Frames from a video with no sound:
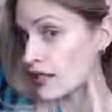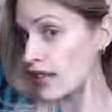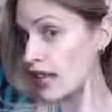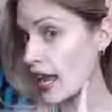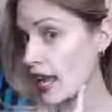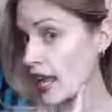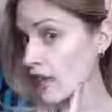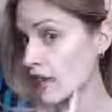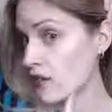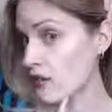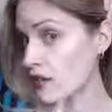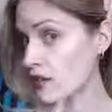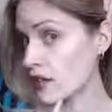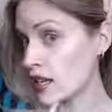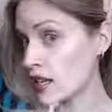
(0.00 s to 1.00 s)
the
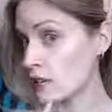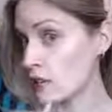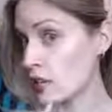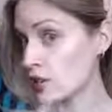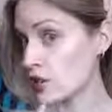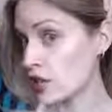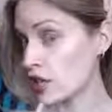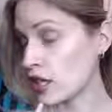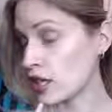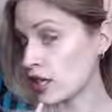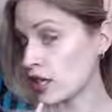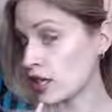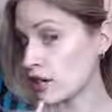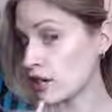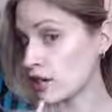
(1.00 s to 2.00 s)
angle, and my
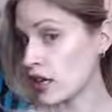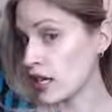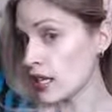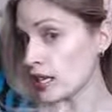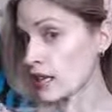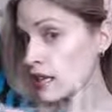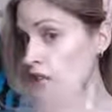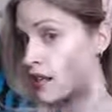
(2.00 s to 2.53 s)
chin here, right?